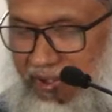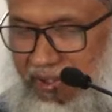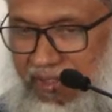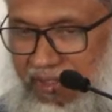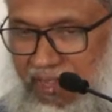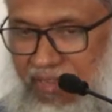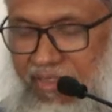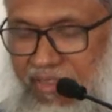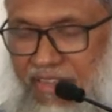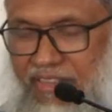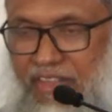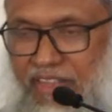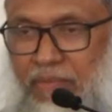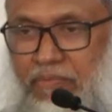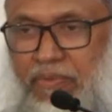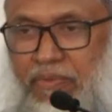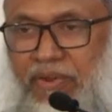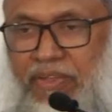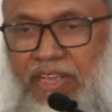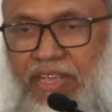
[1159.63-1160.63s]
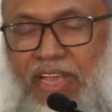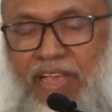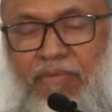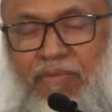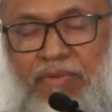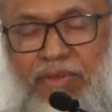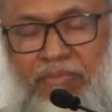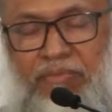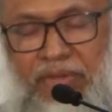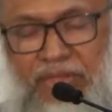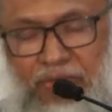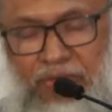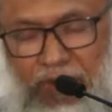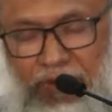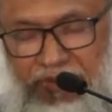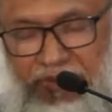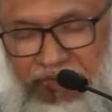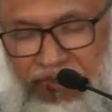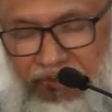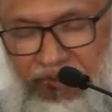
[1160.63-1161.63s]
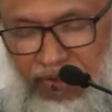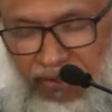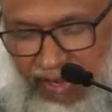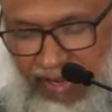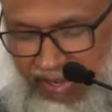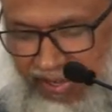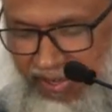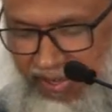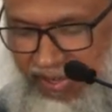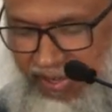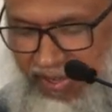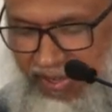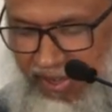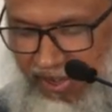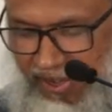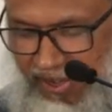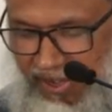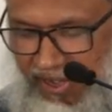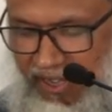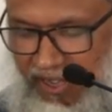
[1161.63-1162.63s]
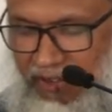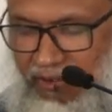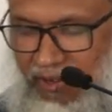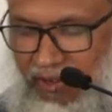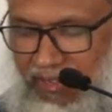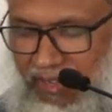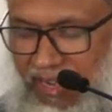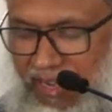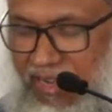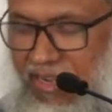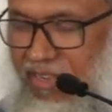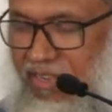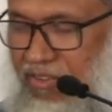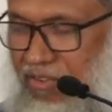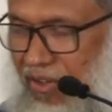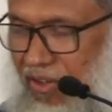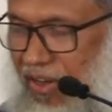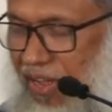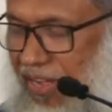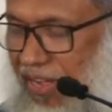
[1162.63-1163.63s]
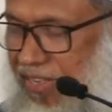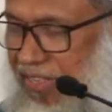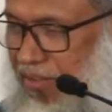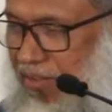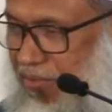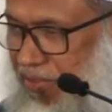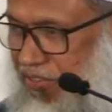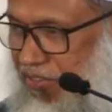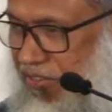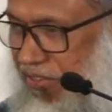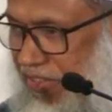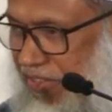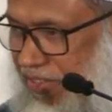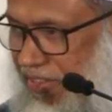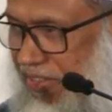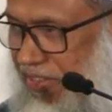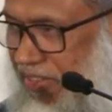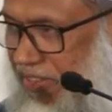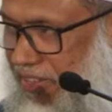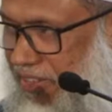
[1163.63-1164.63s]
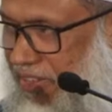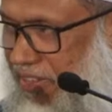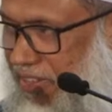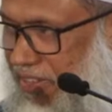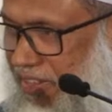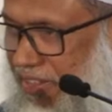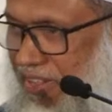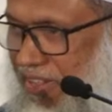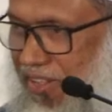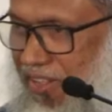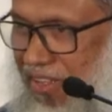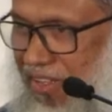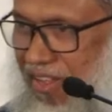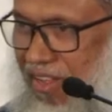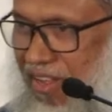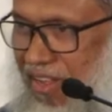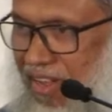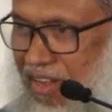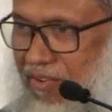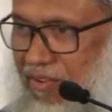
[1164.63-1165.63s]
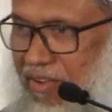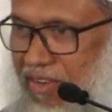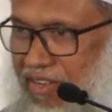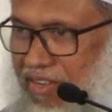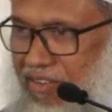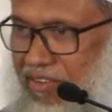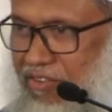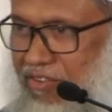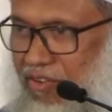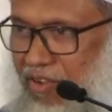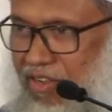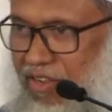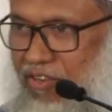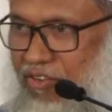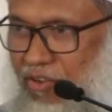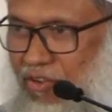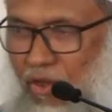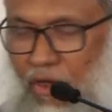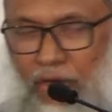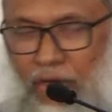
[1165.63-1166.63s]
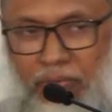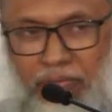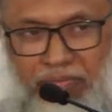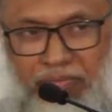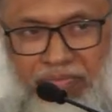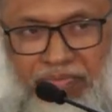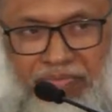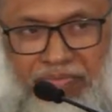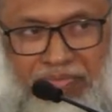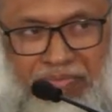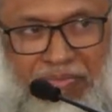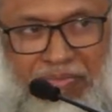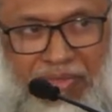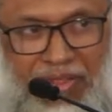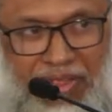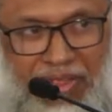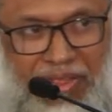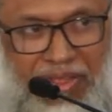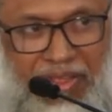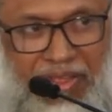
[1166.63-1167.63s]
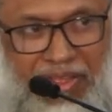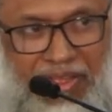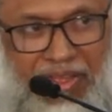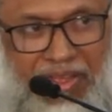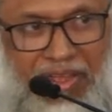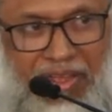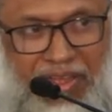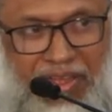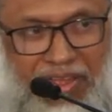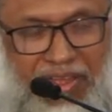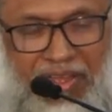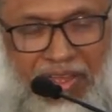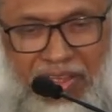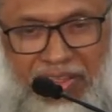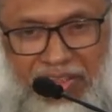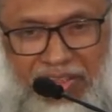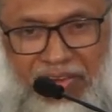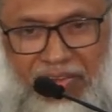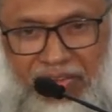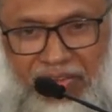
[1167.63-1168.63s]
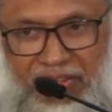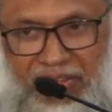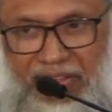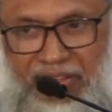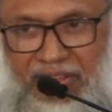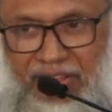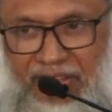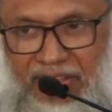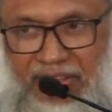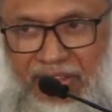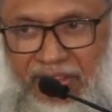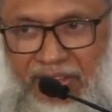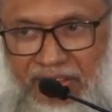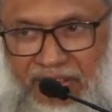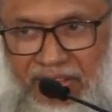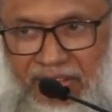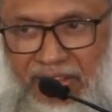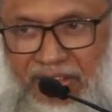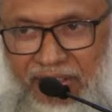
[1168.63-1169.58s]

There is example came by one of the scholars. He was leading salah in the masjid and when he was going to home, uh, you know, uh,